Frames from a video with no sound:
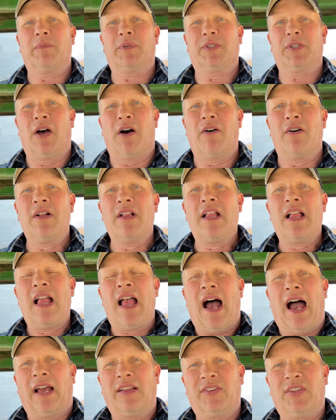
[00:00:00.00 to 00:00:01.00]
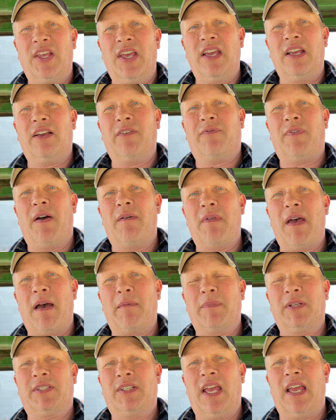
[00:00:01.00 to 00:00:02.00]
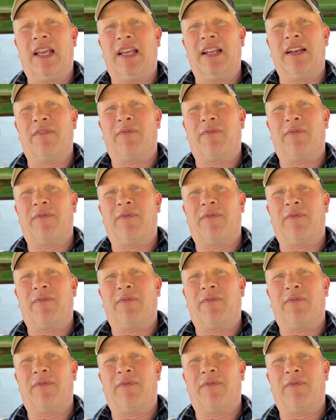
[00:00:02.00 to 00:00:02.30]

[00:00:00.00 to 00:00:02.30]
So I think, if I'm not mistaken,